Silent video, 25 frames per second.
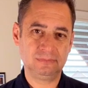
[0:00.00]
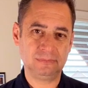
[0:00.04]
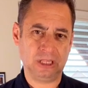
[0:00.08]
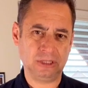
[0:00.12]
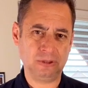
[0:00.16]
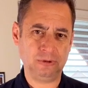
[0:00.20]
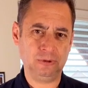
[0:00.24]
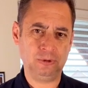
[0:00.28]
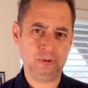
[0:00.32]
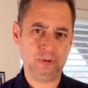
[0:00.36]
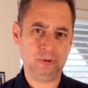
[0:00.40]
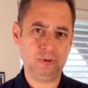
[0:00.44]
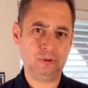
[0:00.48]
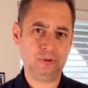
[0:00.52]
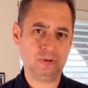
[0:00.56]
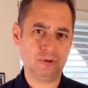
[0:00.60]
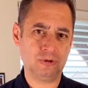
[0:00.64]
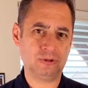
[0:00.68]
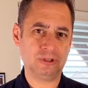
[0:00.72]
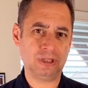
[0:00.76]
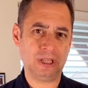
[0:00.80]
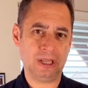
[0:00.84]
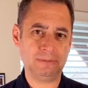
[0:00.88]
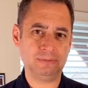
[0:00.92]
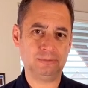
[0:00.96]
that you took
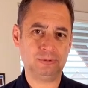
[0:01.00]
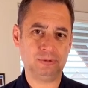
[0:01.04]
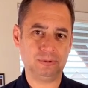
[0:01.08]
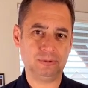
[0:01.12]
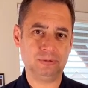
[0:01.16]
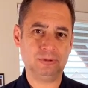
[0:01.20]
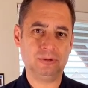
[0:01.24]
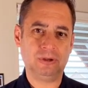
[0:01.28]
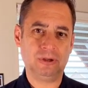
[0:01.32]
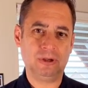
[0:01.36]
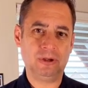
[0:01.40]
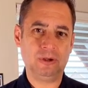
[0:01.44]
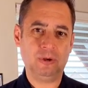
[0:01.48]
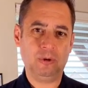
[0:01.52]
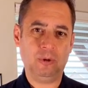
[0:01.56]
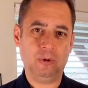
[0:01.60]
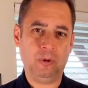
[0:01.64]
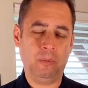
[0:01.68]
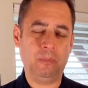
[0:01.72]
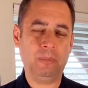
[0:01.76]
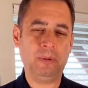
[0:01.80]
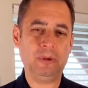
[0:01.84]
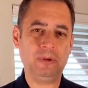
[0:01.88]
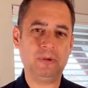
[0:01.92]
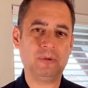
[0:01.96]
your time to
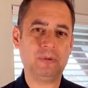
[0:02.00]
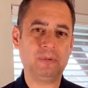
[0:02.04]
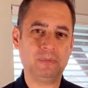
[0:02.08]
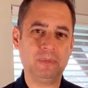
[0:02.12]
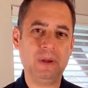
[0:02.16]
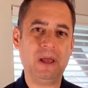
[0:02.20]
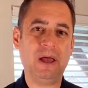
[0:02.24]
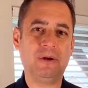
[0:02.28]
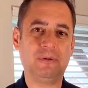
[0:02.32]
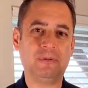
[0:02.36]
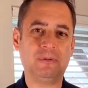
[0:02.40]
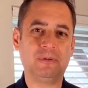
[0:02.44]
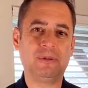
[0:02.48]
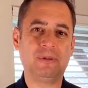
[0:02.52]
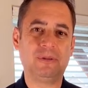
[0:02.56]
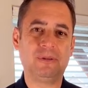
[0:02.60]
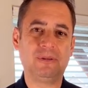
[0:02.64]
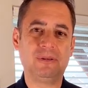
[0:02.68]
open your mouth